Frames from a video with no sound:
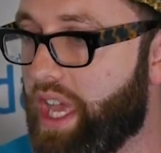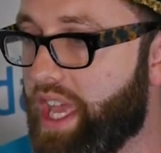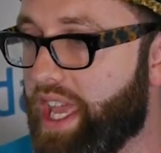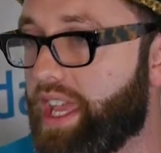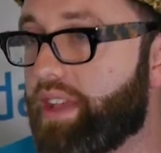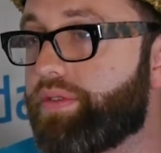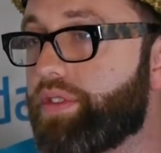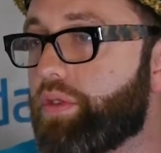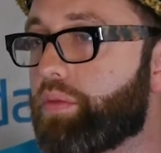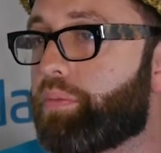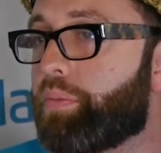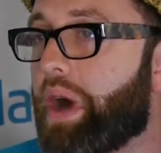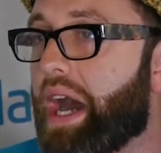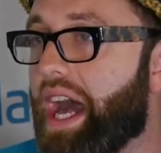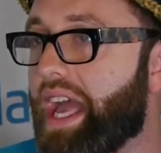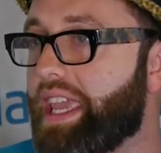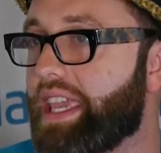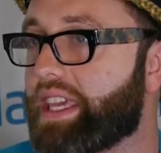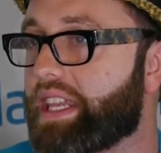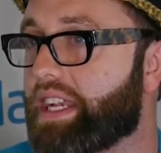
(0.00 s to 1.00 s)
if you
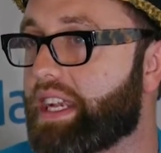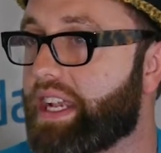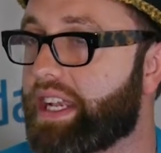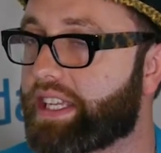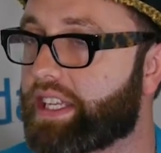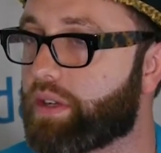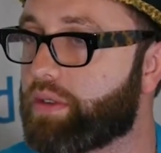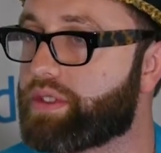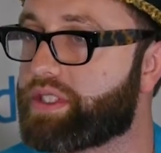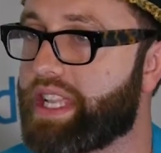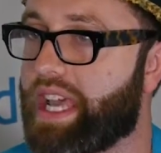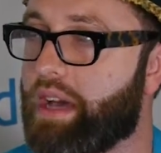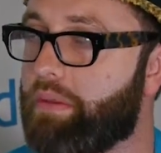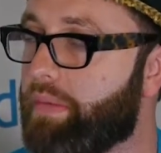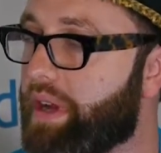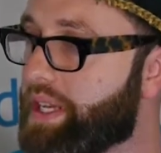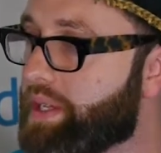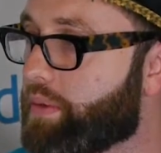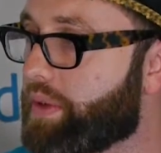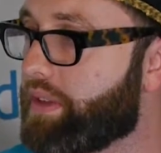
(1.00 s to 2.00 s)
buy it and it goes down
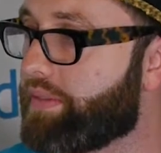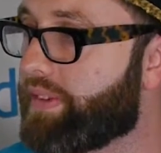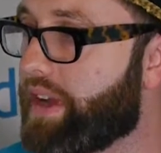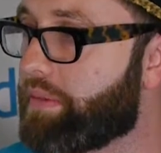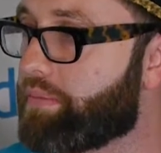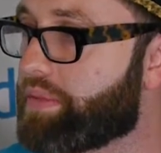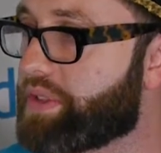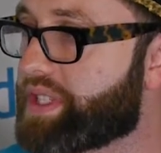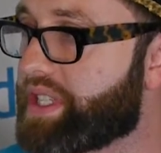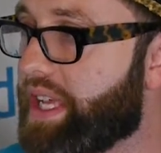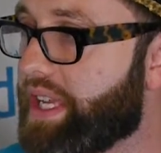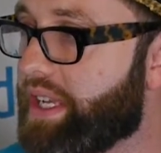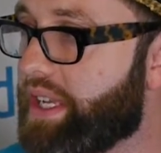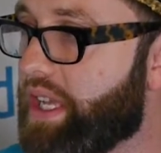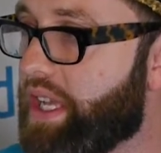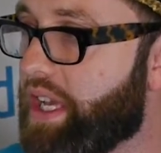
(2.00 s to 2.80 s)
by 25%,